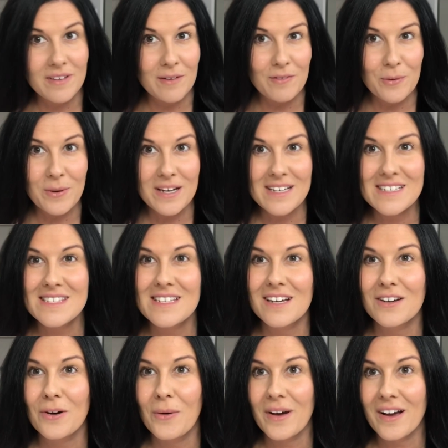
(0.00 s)
giveaways
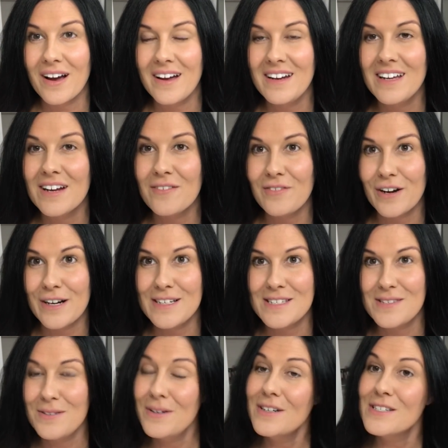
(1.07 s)
going on here very soon,